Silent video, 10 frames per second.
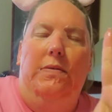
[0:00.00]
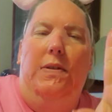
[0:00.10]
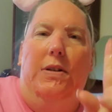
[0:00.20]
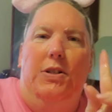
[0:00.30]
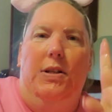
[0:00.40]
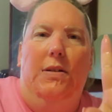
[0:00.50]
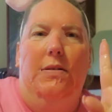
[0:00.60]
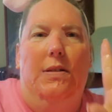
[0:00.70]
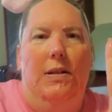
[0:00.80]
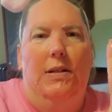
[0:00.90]
their
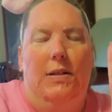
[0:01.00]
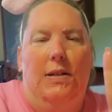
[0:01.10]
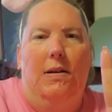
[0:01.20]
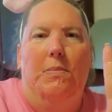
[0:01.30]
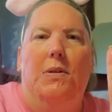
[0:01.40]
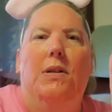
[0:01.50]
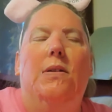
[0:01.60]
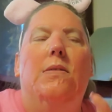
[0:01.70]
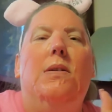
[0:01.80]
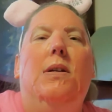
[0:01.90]
channels linked down
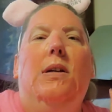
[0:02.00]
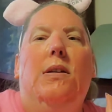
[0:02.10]
below.